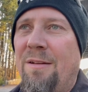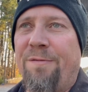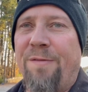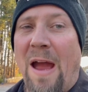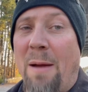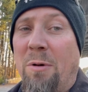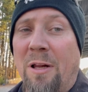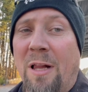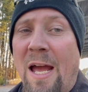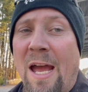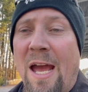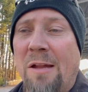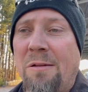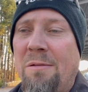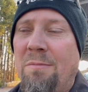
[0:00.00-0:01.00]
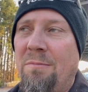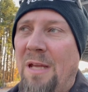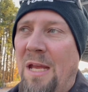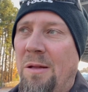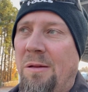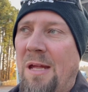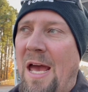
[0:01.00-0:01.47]
fiberglass,
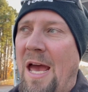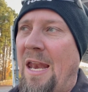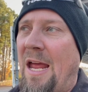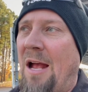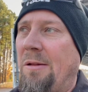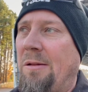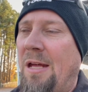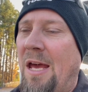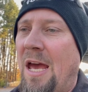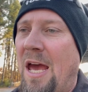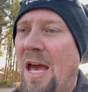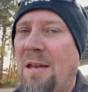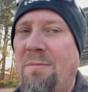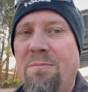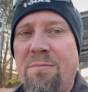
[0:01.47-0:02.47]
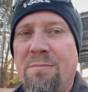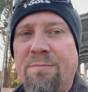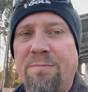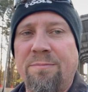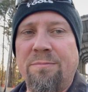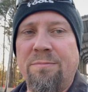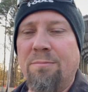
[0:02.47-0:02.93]
inside, outside,
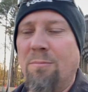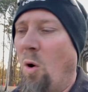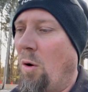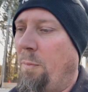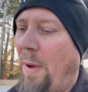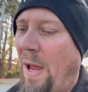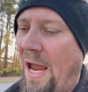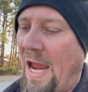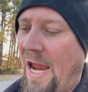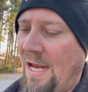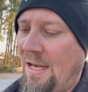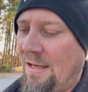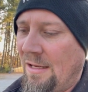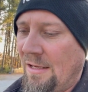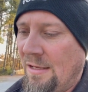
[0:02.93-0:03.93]
more paint.